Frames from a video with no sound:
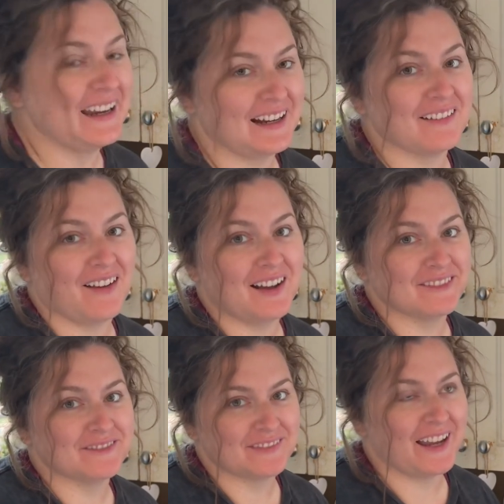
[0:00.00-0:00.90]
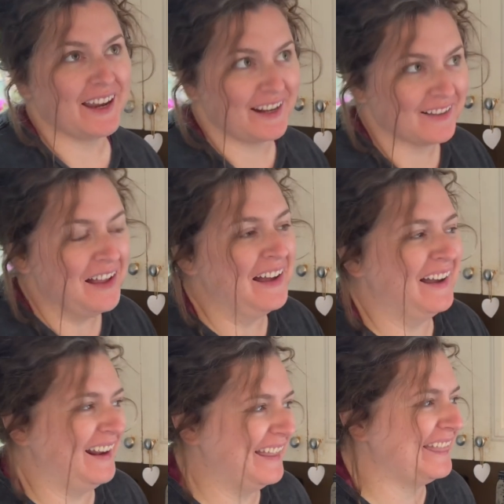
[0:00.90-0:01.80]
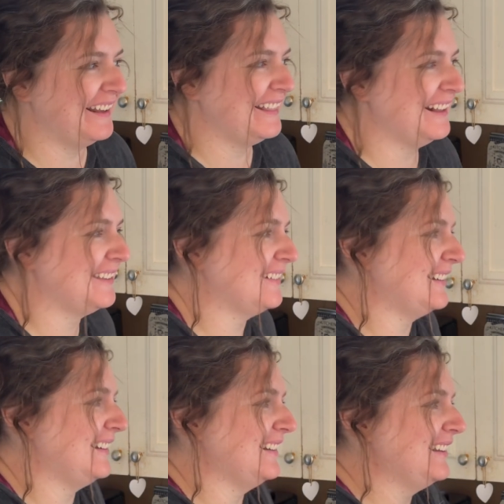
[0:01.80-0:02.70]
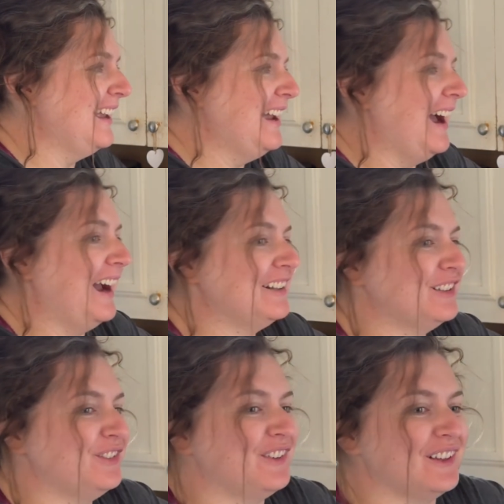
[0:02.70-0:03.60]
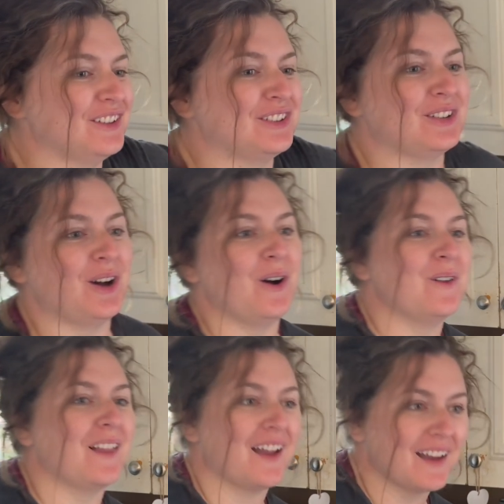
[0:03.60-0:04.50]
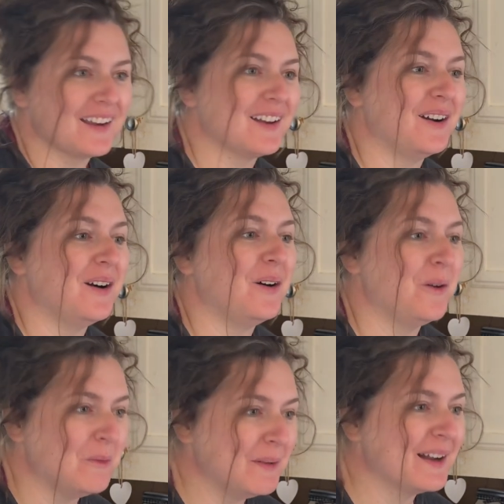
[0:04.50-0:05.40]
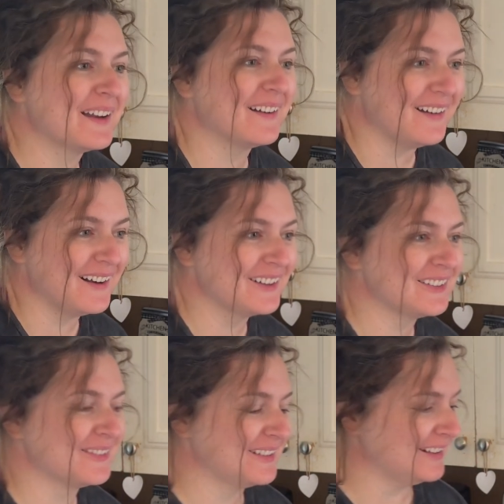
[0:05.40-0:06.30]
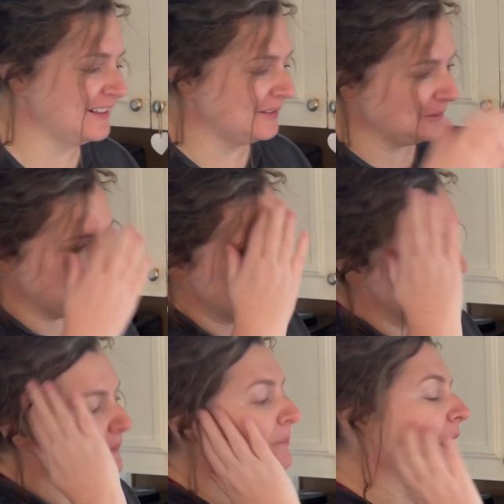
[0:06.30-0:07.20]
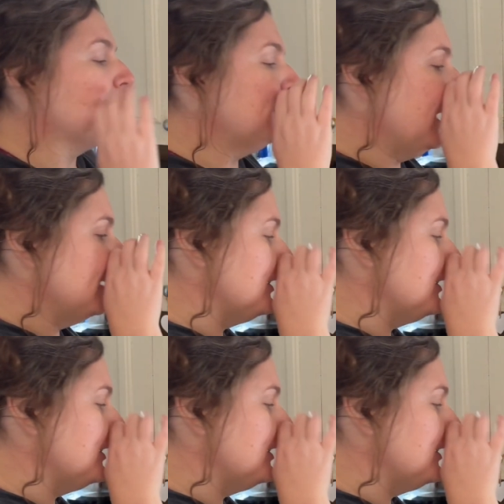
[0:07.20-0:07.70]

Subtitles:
a lot. I think that's what it is. I just feel so like, oh my gosh, what did I do? We had